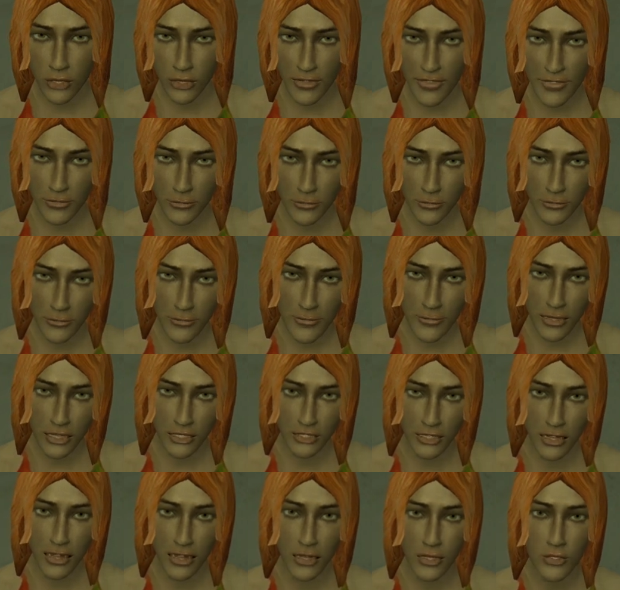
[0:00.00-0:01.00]
Rolf,
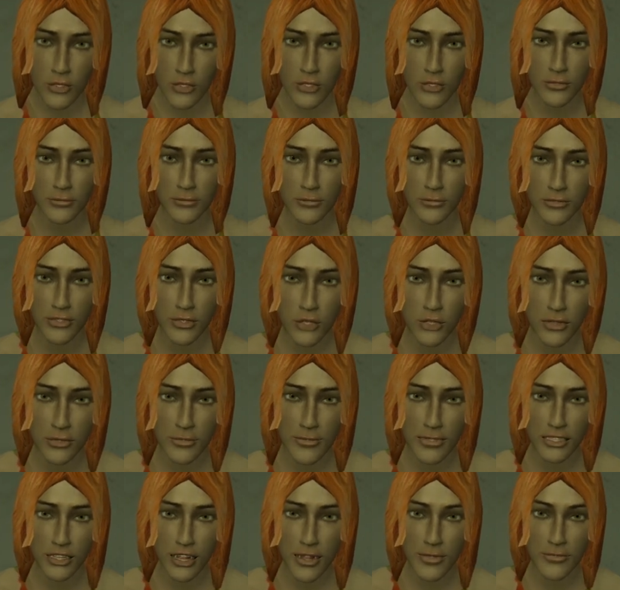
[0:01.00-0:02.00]
my sire,
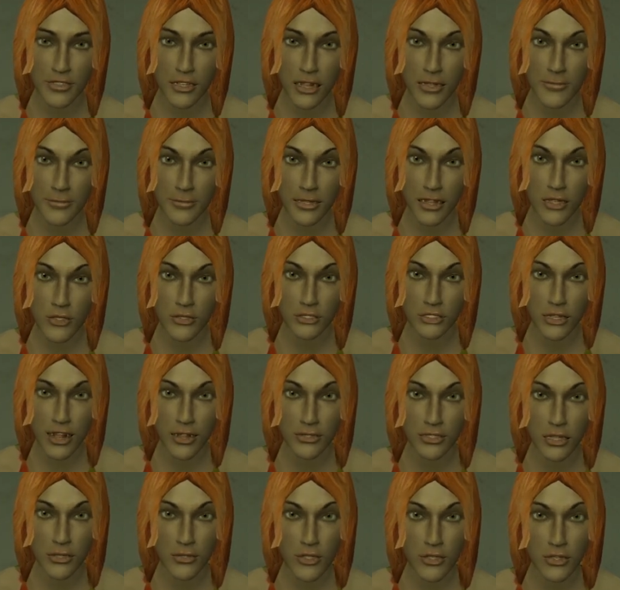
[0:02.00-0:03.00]
told me some
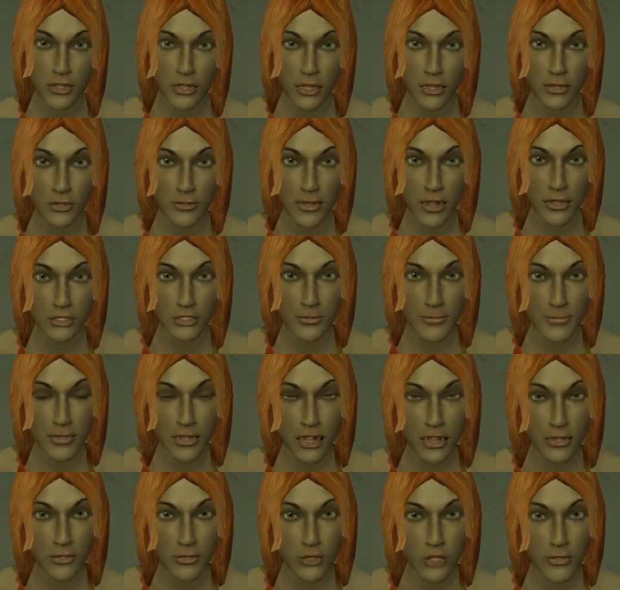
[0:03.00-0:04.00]
vampires consider thin
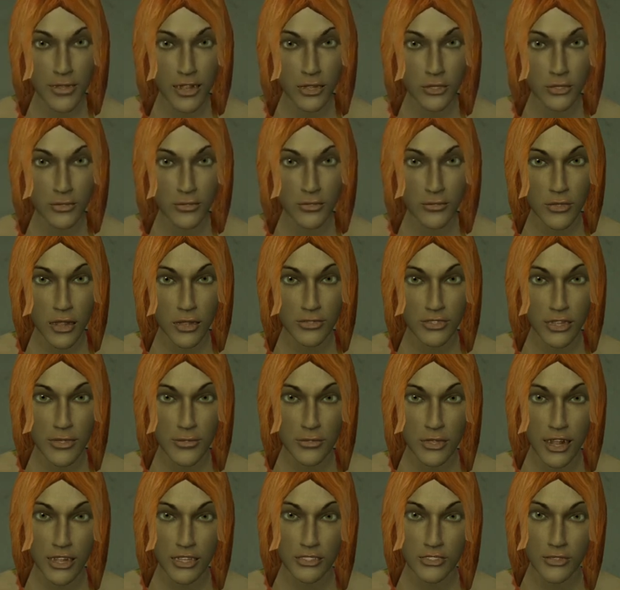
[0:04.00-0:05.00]
bloods a bad omen and
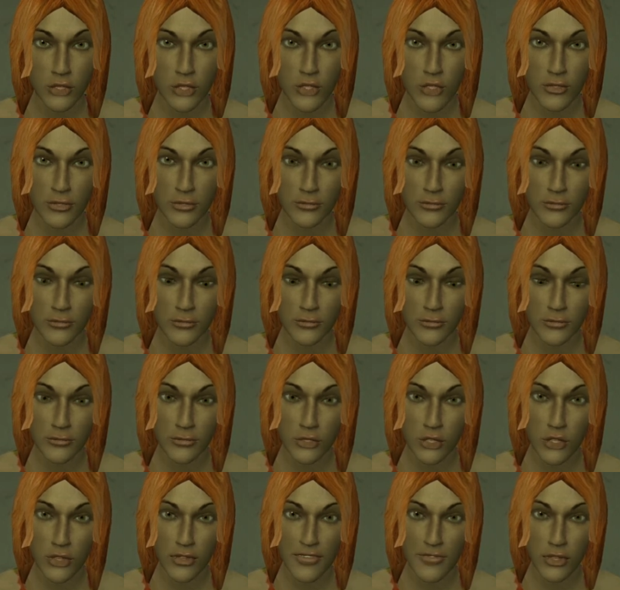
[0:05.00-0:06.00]
want them destroyed.
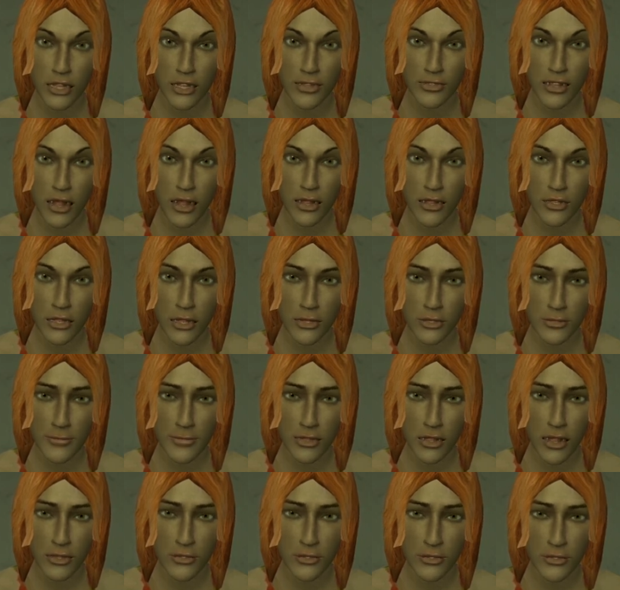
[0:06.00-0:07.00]
Rolf wasn't
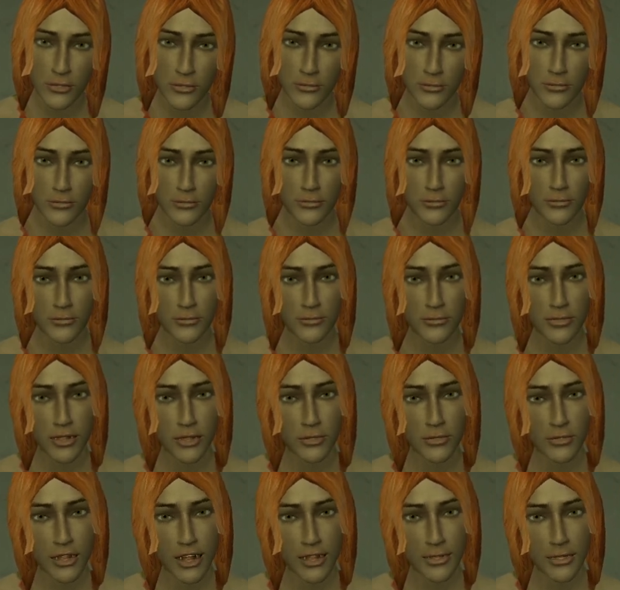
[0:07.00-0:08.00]
a thin blood,
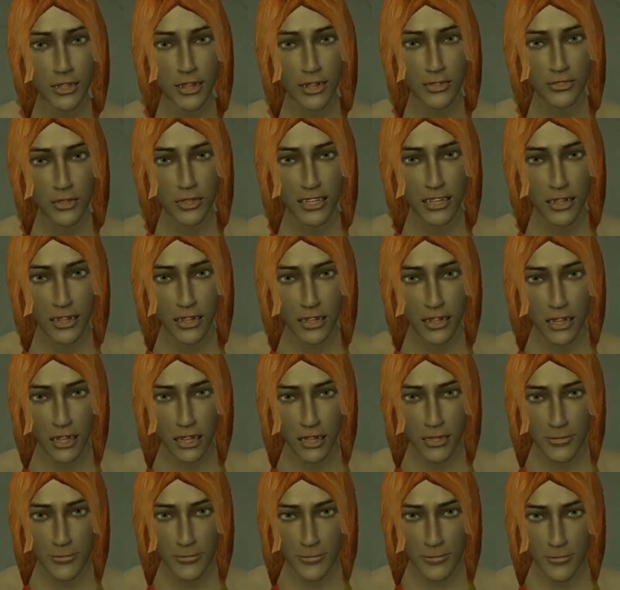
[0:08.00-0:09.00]
and apparently
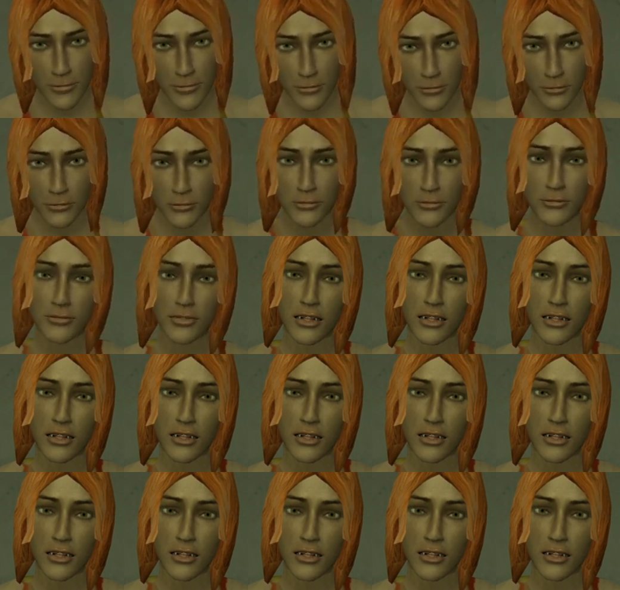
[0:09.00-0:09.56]
I am.